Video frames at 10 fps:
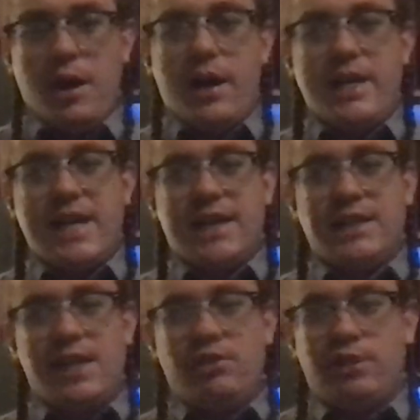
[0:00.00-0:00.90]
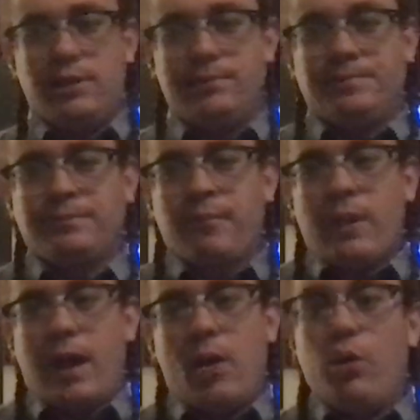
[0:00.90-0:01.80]
Taxation,
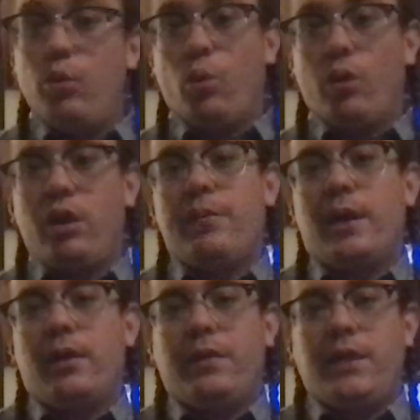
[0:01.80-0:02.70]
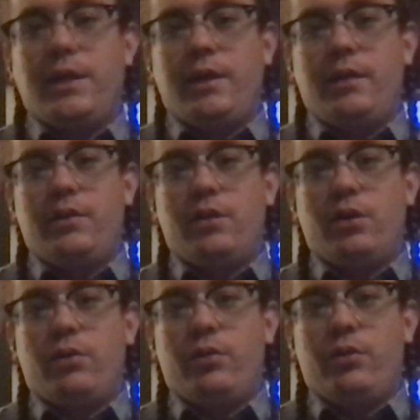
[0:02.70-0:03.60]
I wouldn't worry about
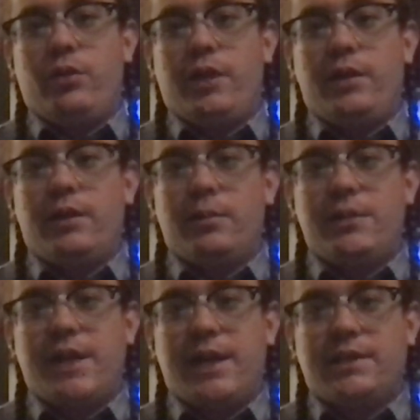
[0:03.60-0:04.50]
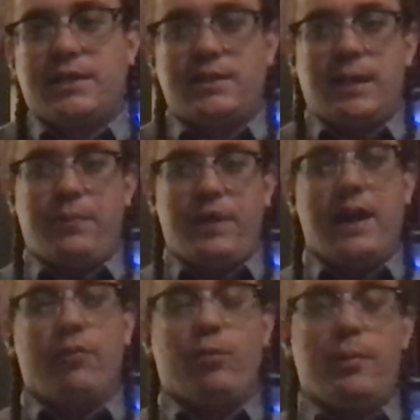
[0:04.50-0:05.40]
your income tax, except
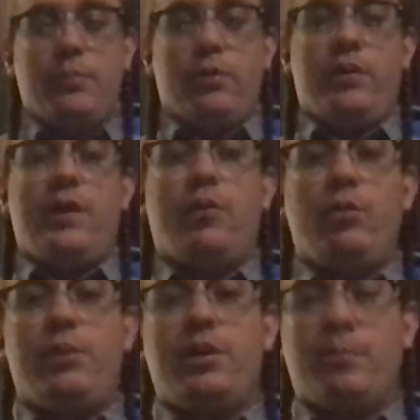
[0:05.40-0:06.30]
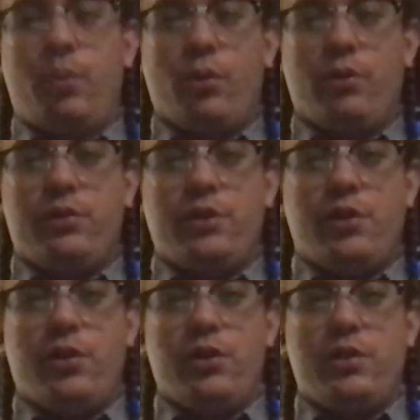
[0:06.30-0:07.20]
that, remember, it would be important to know your